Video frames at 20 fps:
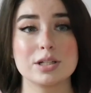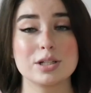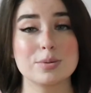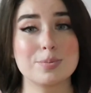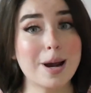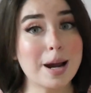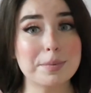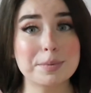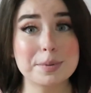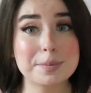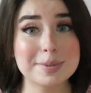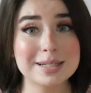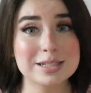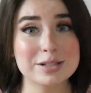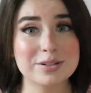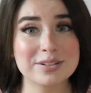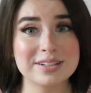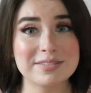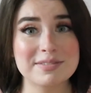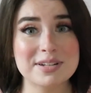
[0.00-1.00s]
you probably
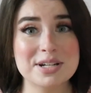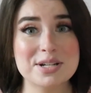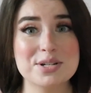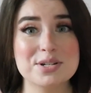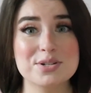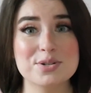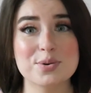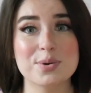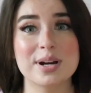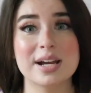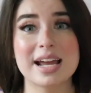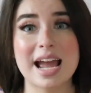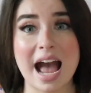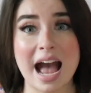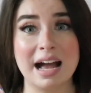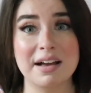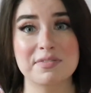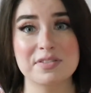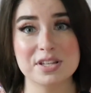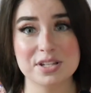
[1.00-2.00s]
don't even enjoy
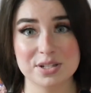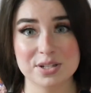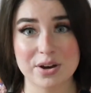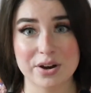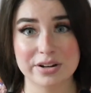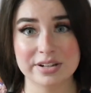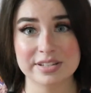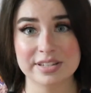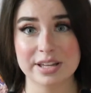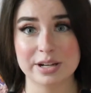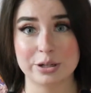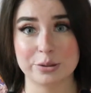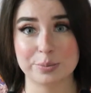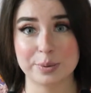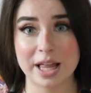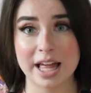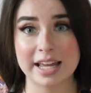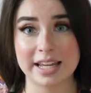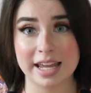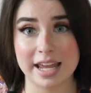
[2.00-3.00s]
half the songs that are
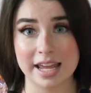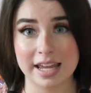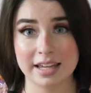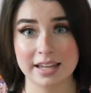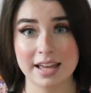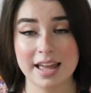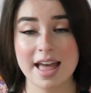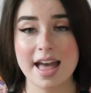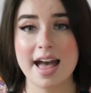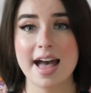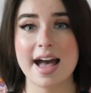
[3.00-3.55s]
playing,